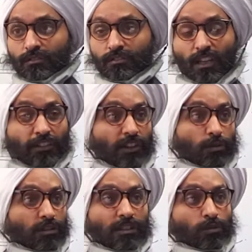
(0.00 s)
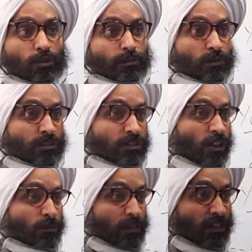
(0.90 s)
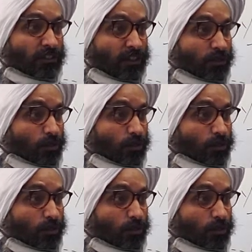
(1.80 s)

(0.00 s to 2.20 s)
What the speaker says: Nothing real will be resolved because they're